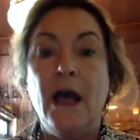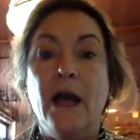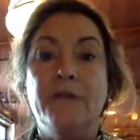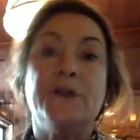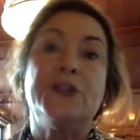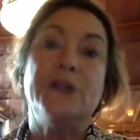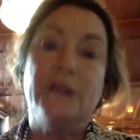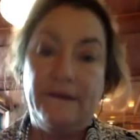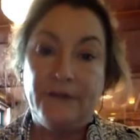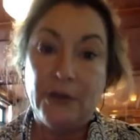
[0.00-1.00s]

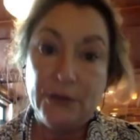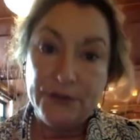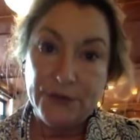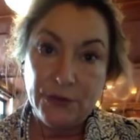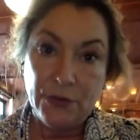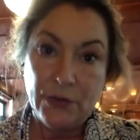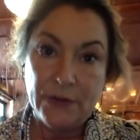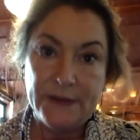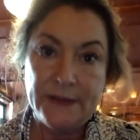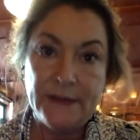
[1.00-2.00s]
Unfortunately, they've closed their
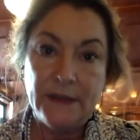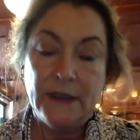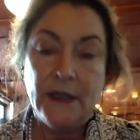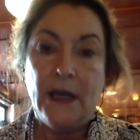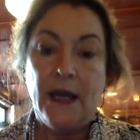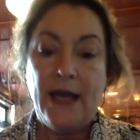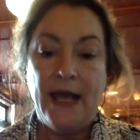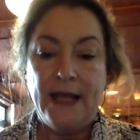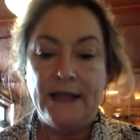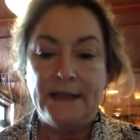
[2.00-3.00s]
doors.
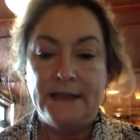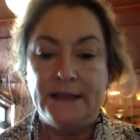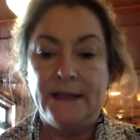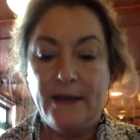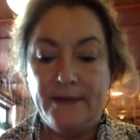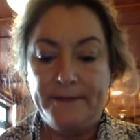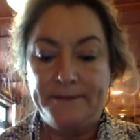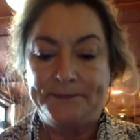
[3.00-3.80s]
And um,